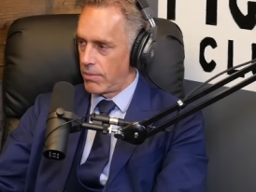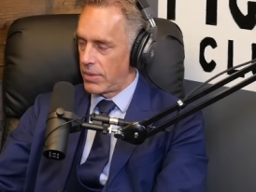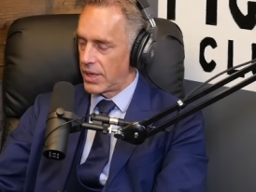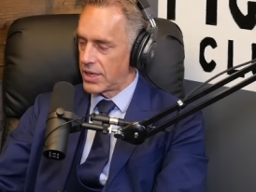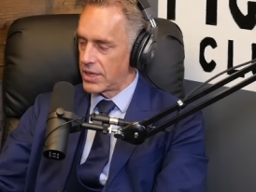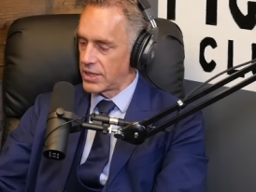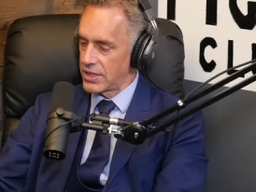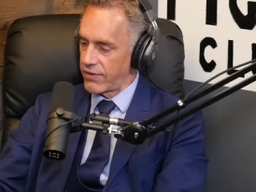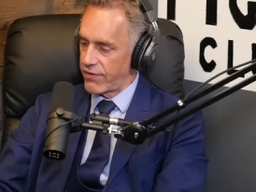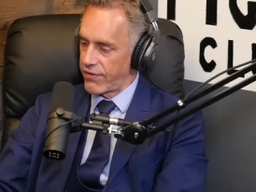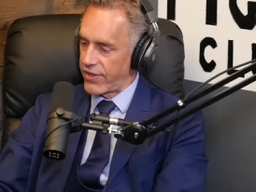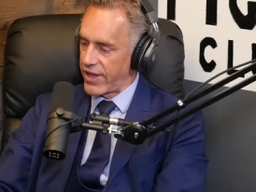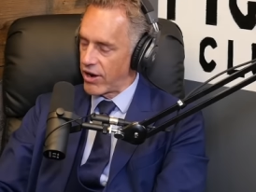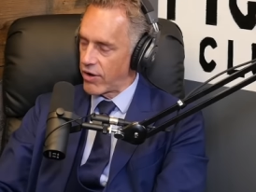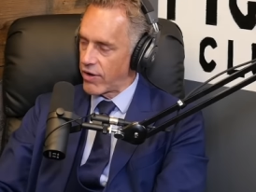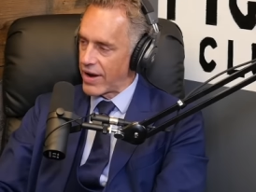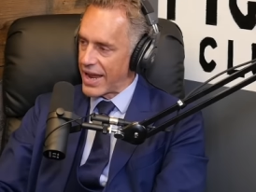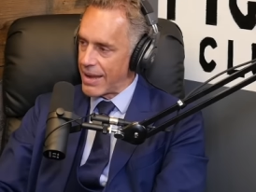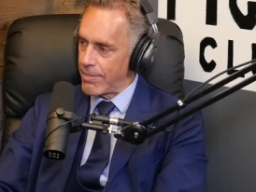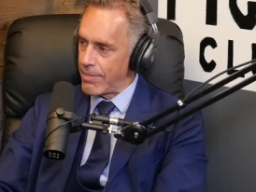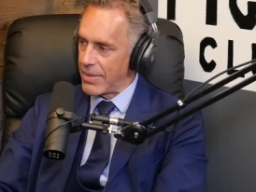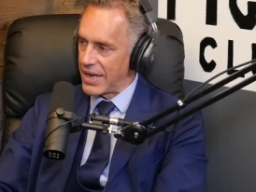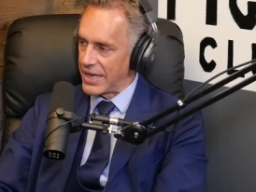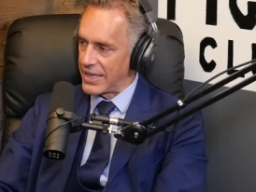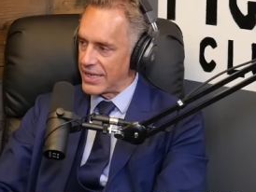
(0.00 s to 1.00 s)
Because if they're
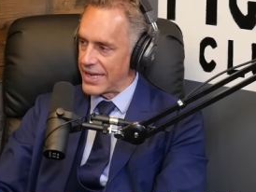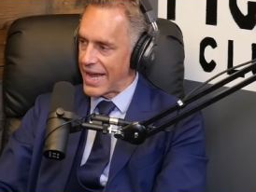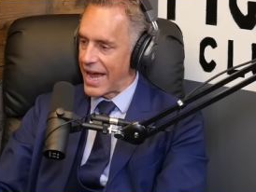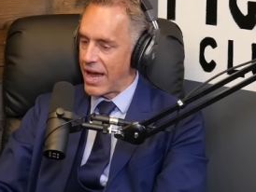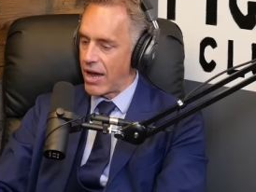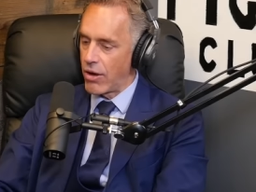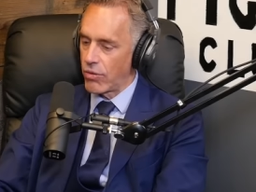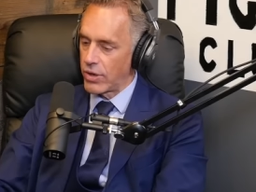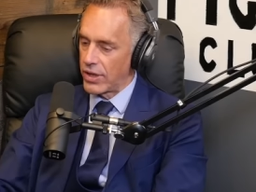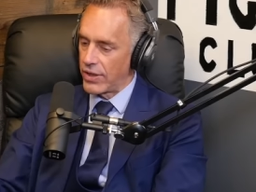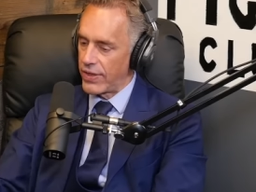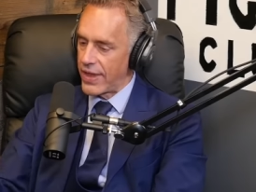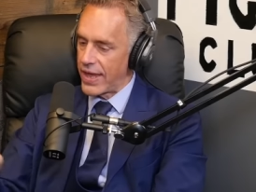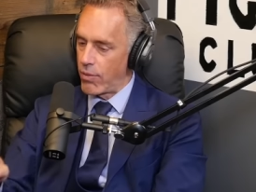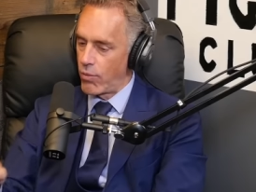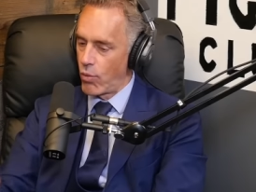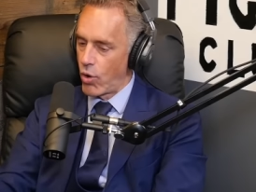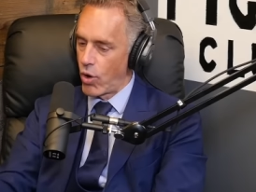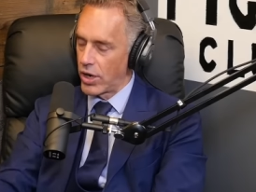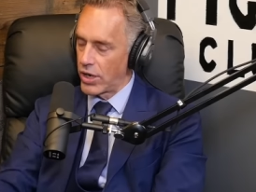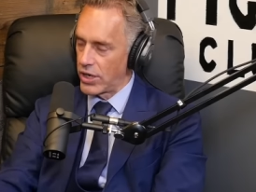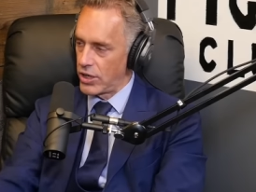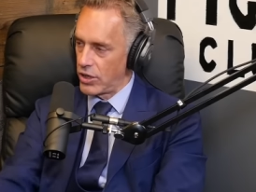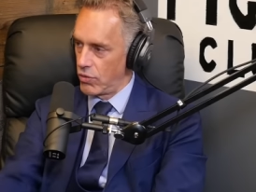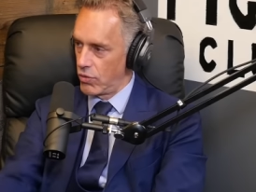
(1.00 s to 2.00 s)
aiming down and they
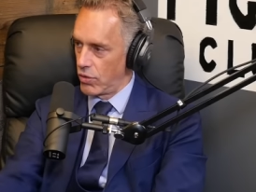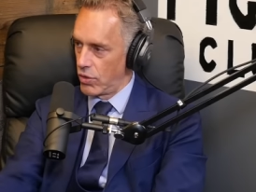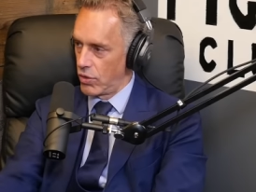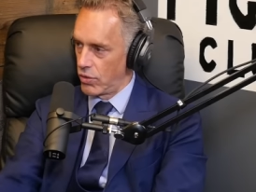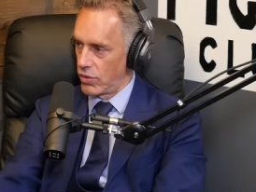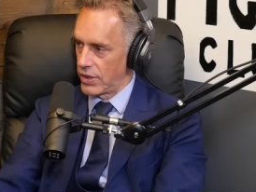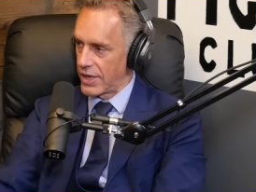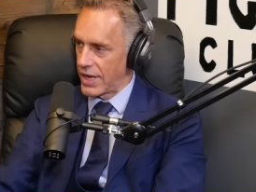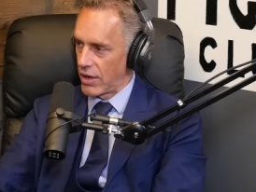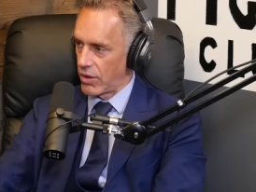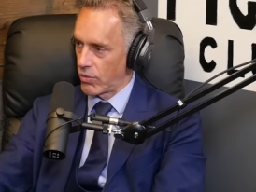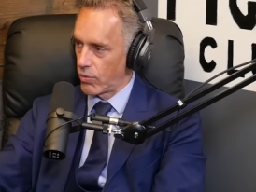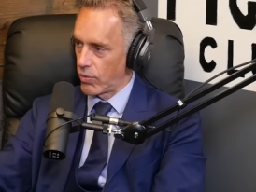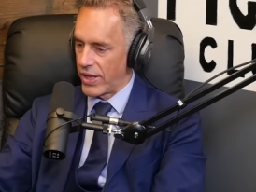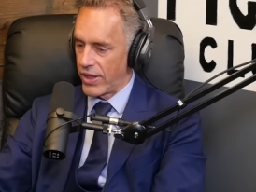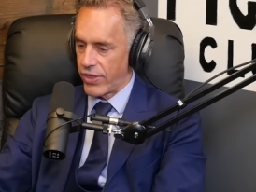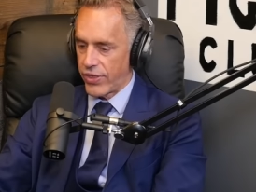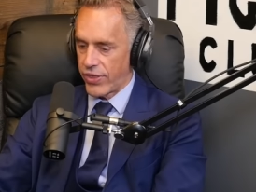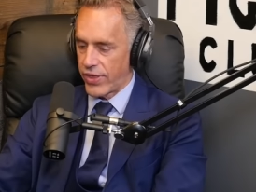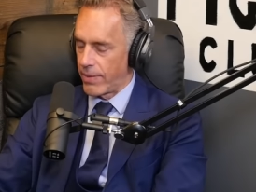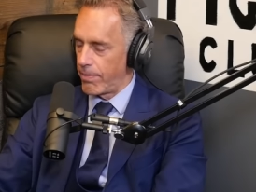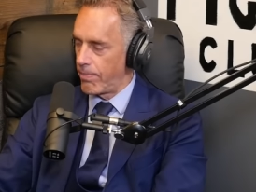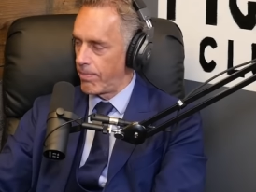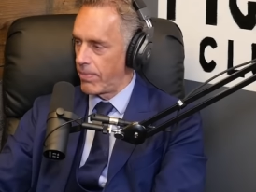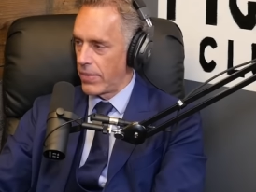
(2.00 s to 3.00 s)
want you going down
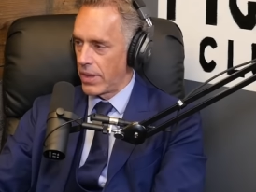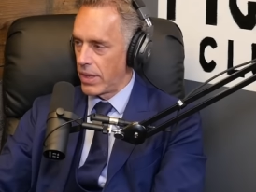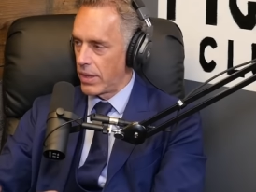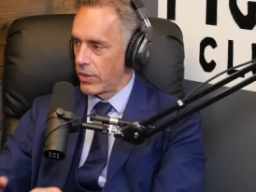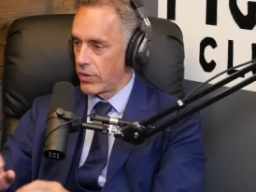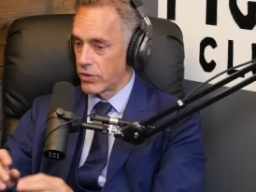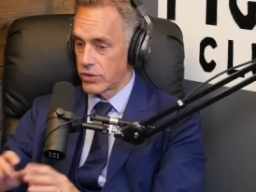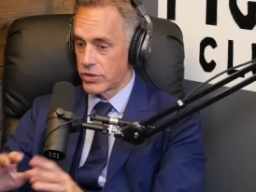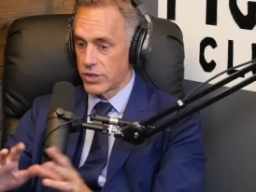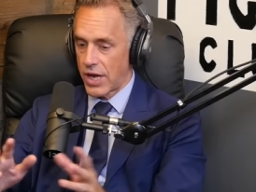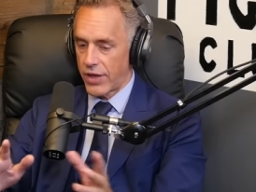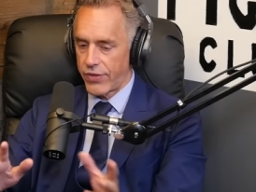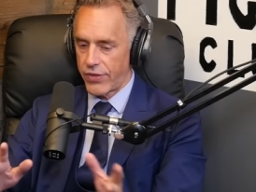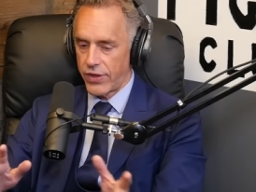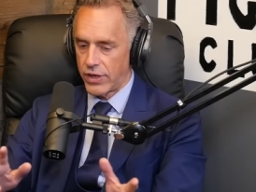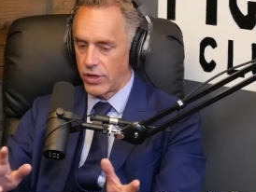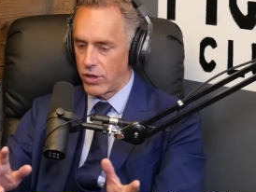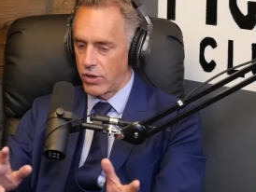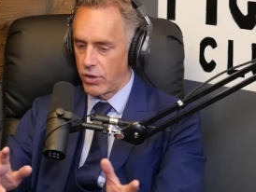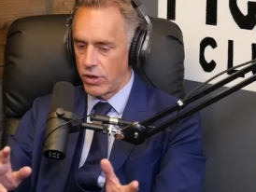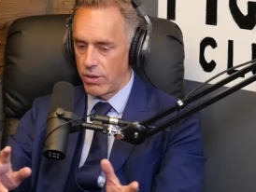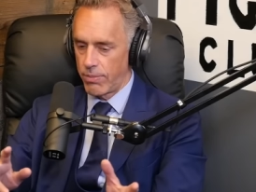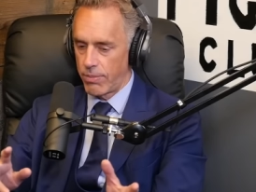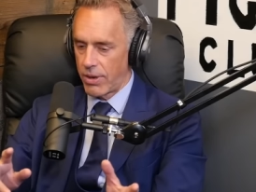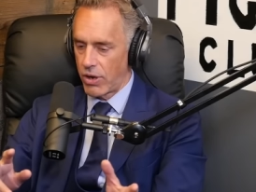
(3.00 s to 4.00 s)
with them, there's nothing
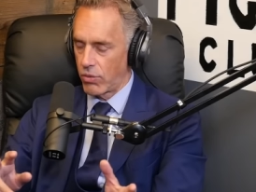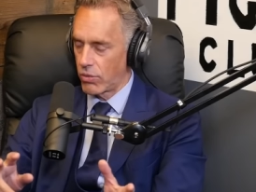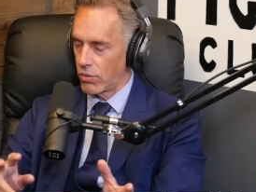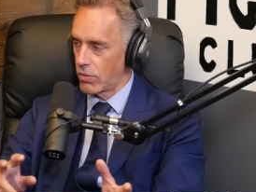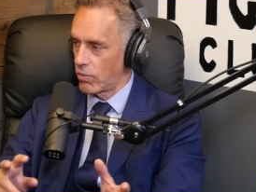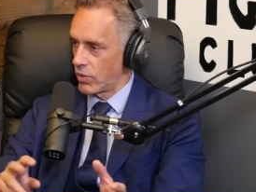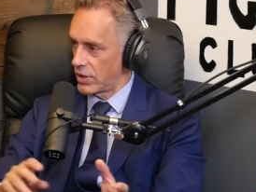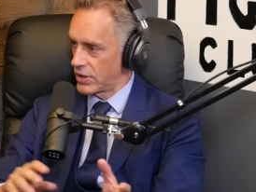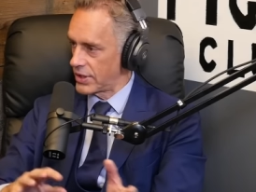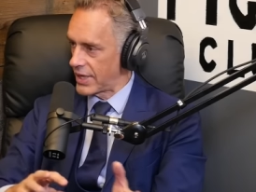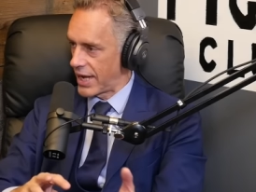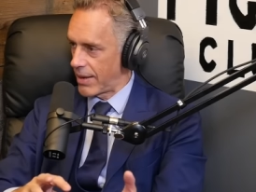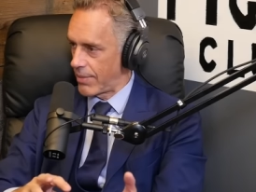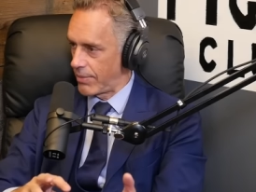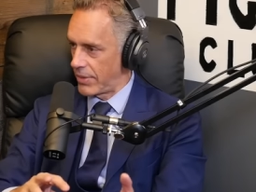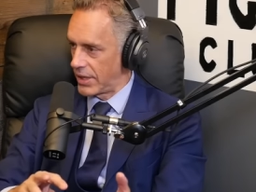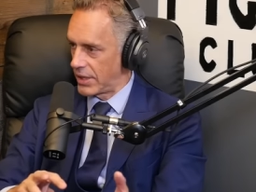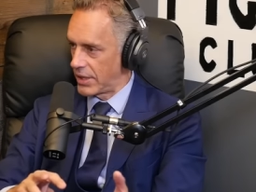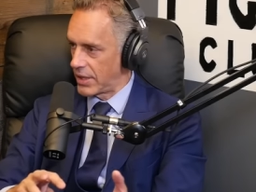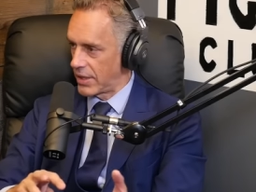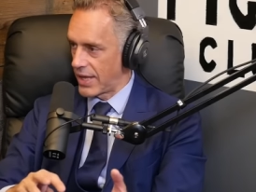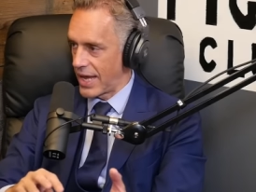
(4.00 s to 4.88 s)
good about what's happening